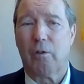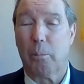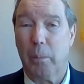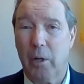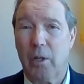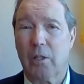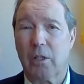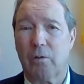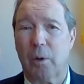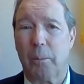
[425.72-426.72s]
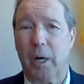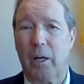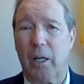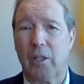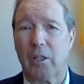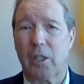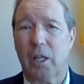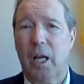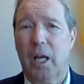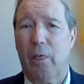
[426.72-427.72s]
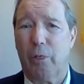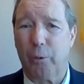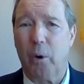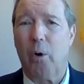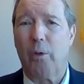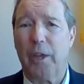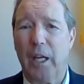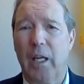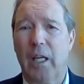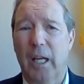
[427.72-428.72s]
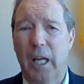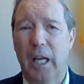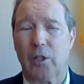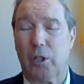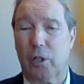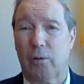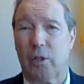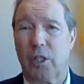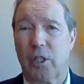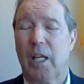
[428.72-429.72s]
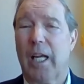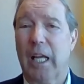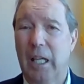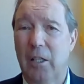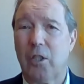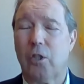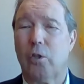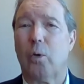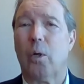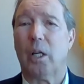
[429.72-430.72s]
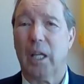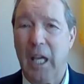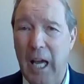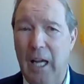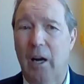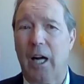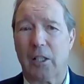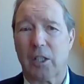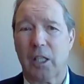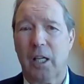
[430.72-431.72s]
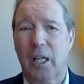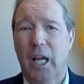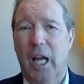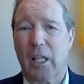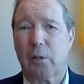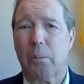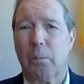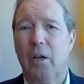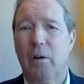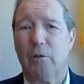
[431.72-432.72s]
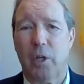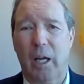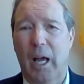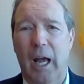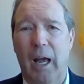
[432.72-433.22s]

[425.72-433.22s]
for millions of Americans, and throw the Indian Health Service into chaos. As many of you